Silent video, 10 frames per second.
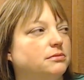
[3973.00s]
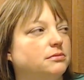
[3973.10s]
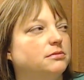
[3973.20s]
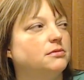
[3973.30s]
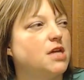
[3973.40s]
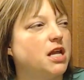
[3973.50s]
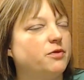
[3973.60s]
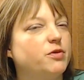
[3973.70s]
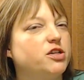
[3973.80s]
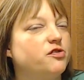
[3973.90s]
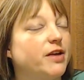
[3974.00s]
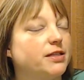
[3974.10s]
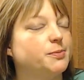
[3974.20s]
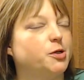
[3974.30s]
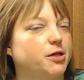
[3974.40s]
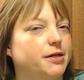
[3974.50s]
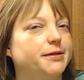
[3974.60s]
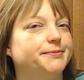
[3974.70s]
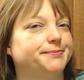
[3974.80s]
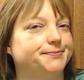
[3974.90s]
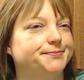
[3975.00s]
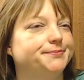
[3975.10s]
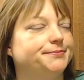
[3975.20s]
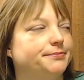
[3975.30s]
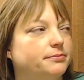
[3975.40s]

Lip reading: And we do Facebook.